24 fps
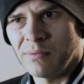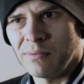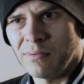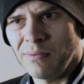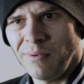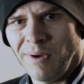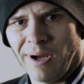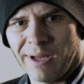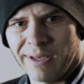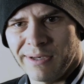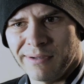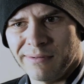
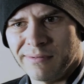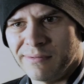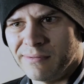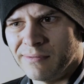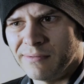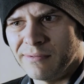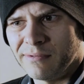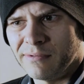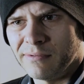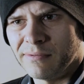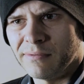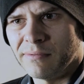What?
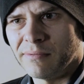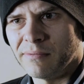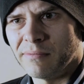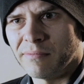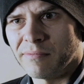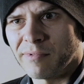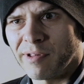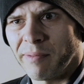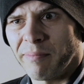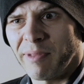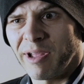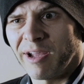
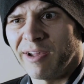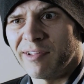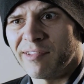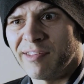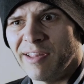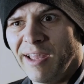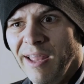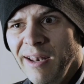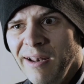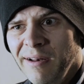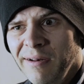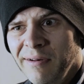Something I
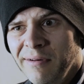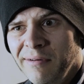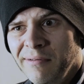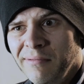said?